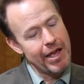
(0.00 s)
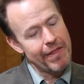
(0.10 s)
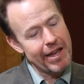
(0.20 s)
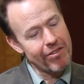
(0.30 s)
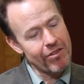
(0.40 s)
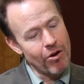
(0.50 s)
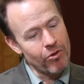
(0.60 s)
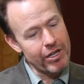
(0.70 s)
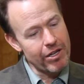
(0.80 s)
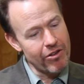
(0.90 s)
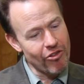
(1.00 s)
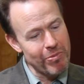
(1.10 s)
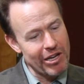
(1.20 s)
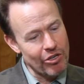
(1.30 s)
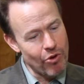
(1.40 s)
that's only going to
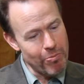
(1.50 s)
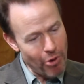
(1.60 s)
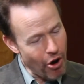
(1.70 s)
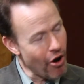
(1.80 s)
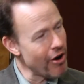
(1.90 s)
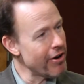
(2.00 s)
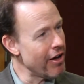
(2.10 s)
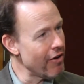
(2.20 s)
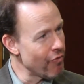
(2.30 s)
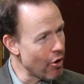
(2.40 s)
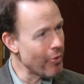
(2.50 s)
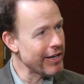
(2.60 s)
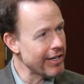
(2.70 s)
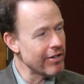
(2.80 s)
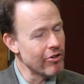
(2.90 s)
speak to a part of what we
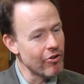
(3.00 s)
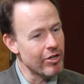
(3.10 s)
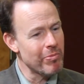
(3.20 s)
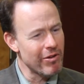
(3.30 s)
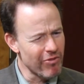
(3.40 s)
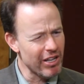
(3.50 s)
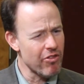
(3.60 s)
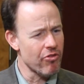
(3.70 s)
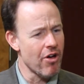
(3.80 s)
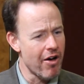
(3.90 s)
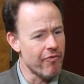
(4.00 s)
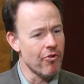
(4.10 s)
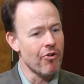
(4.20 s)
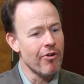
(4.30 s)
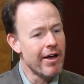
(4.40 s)
need to do to be really
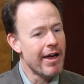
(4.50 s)
thoughtful